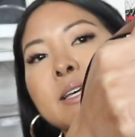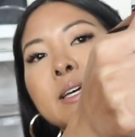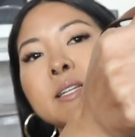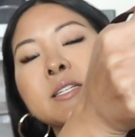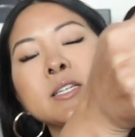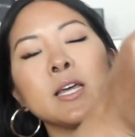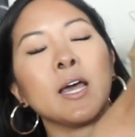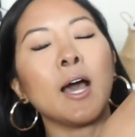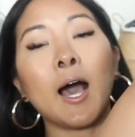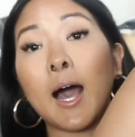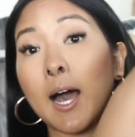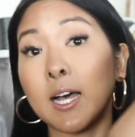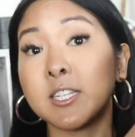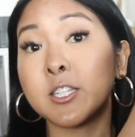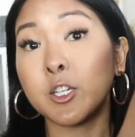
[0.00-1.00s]
it.
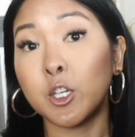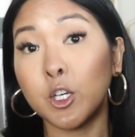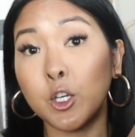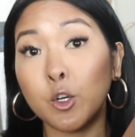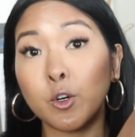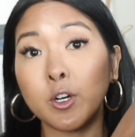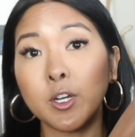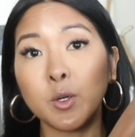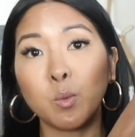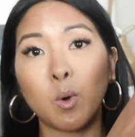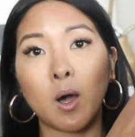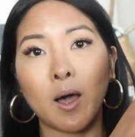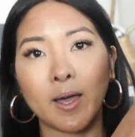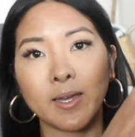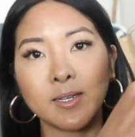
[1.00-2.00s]
Security
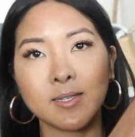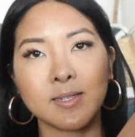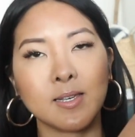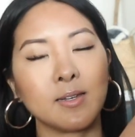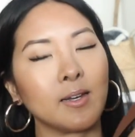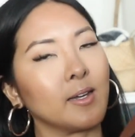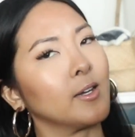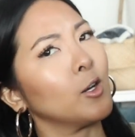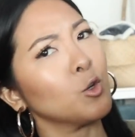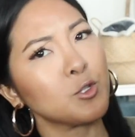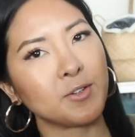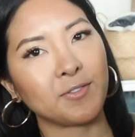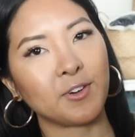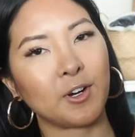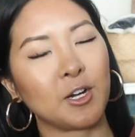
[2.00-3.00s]
wise, I
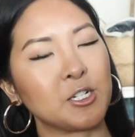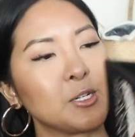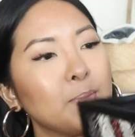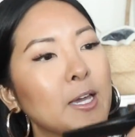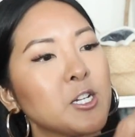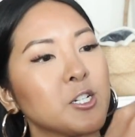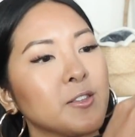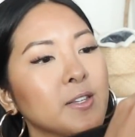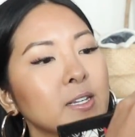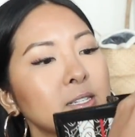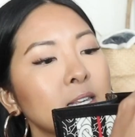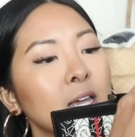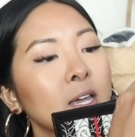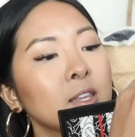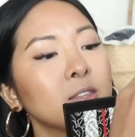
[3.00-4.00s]
also forgot to mention this.
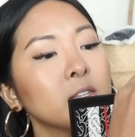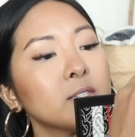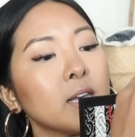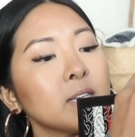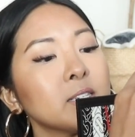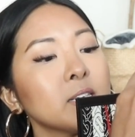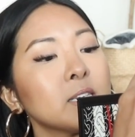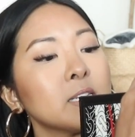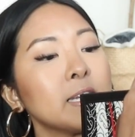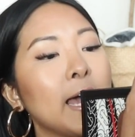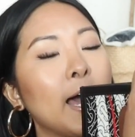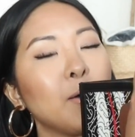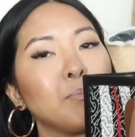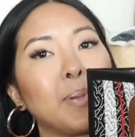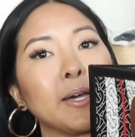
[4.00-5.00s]
This has a
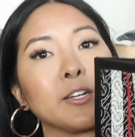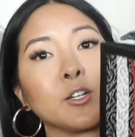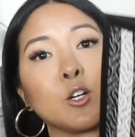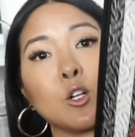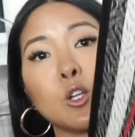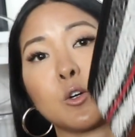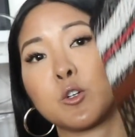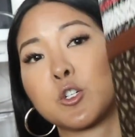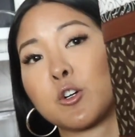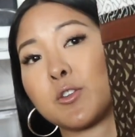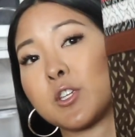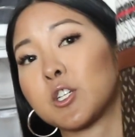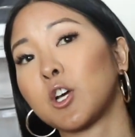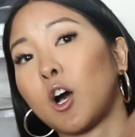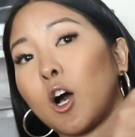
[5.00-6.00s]
snap button closure at
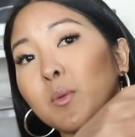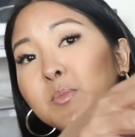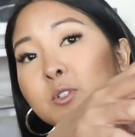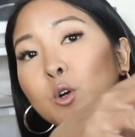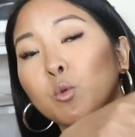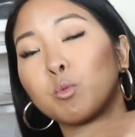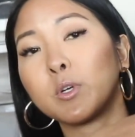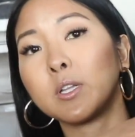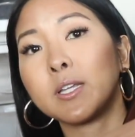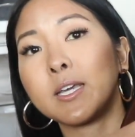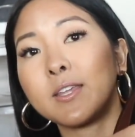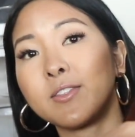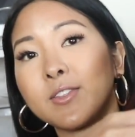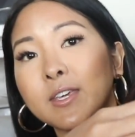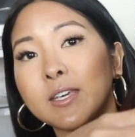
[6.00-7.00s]
the top, so
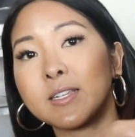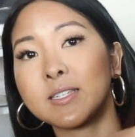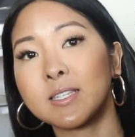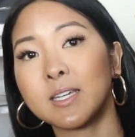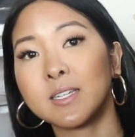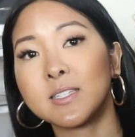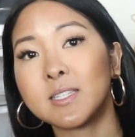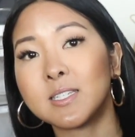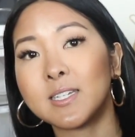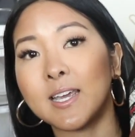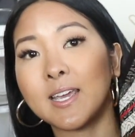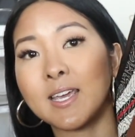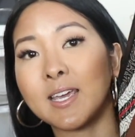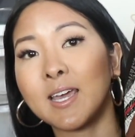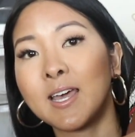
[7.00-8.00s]
really things can
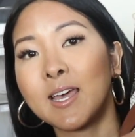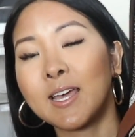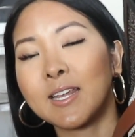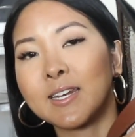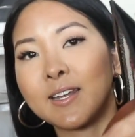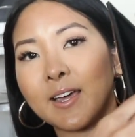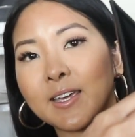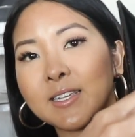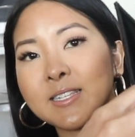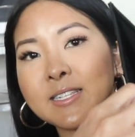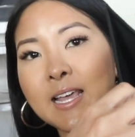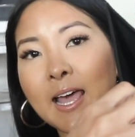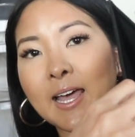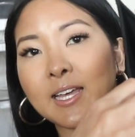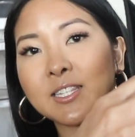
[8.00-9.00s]
stay nice
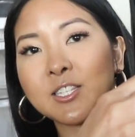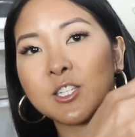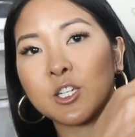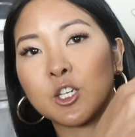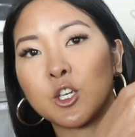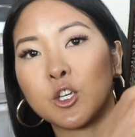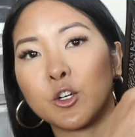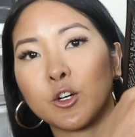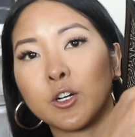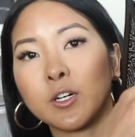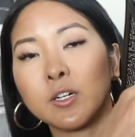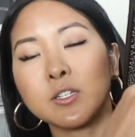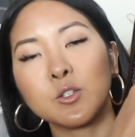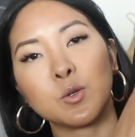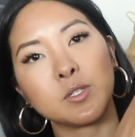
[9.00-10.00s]
and
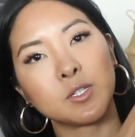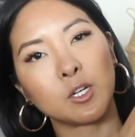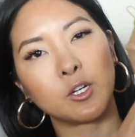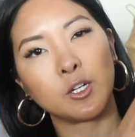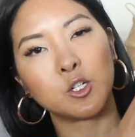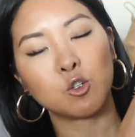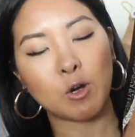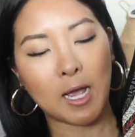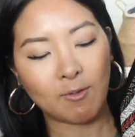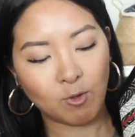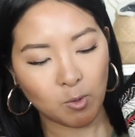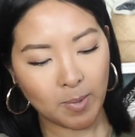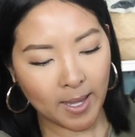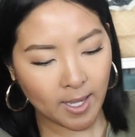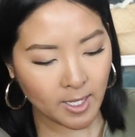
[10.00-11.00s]
secure, so it's a good
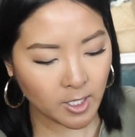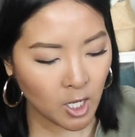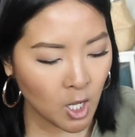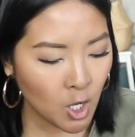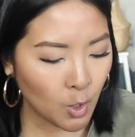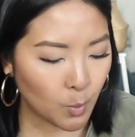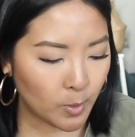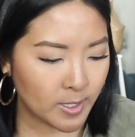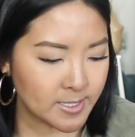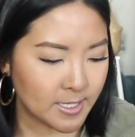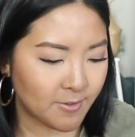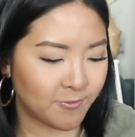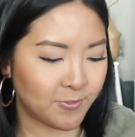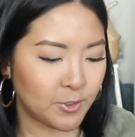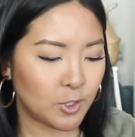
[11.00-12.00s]
travel bag. Whereas
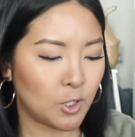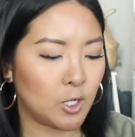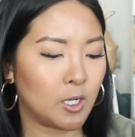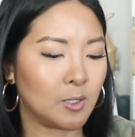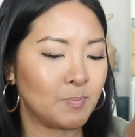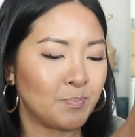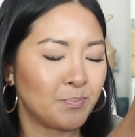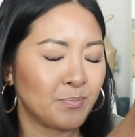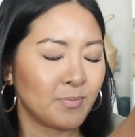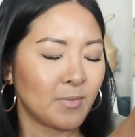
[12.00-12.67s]
I feel